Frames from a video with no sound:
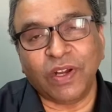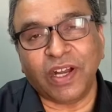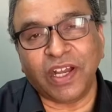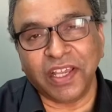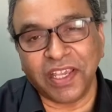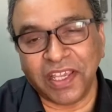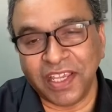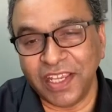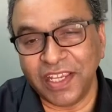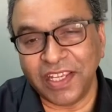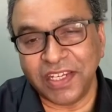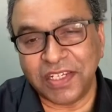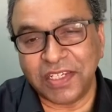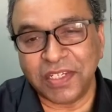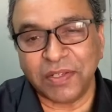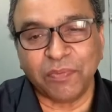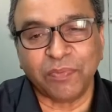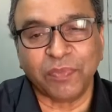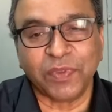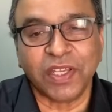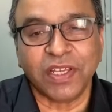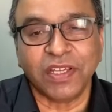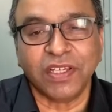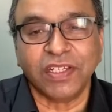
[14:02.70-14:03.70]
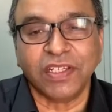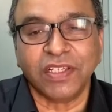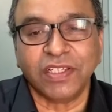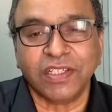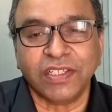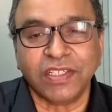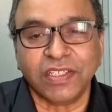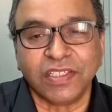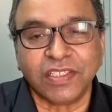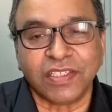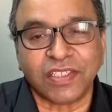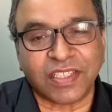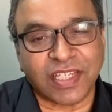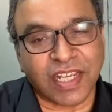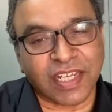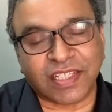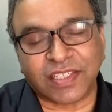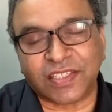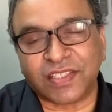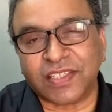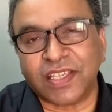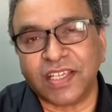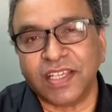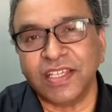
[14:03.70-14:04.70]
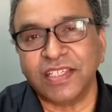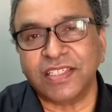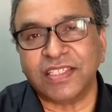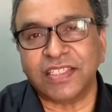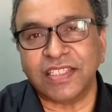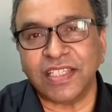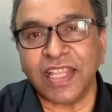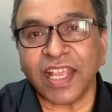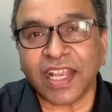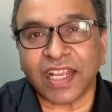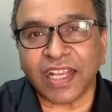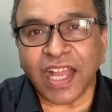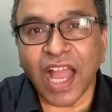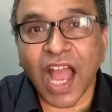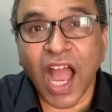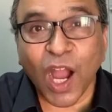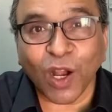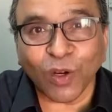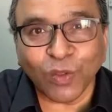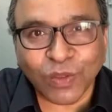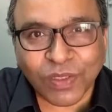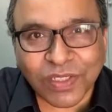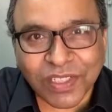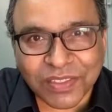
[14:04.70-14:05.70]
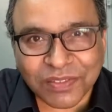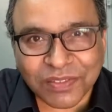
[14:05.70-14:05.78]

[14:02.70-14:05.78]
ahead, sticks his neck out,